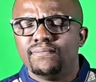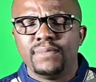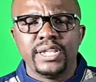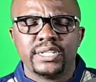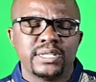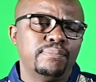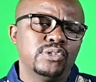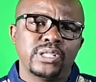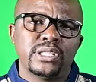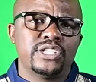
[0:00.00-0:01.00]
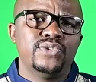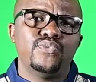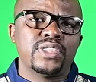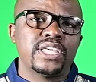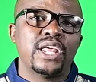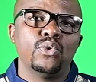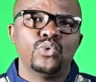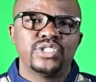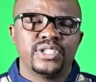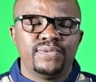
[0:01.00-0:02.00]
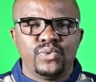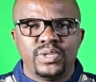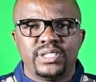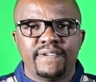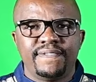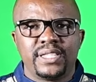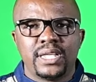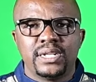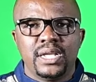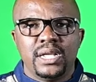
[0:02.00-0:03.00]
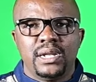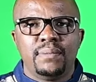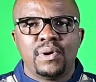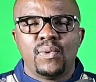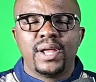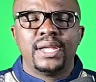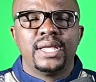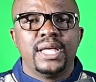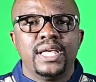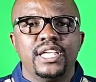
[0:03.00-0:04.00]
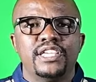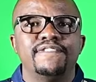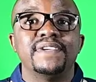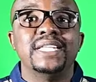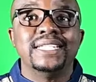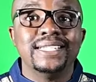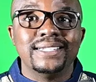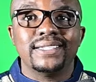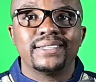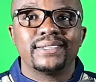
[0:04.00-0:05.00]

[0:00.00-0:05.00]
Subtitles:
Many examples, and the chief one that I always give you is the fact that, number one, if indeed